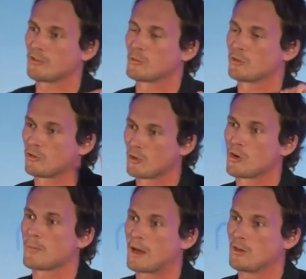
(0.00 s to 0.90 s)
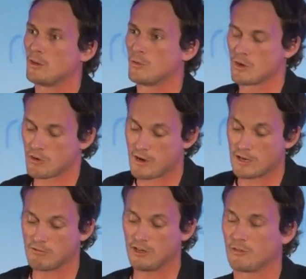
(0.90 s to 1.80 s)
someone to talk about you,
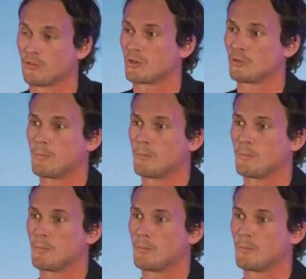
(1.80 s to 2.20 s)
create the reason for someone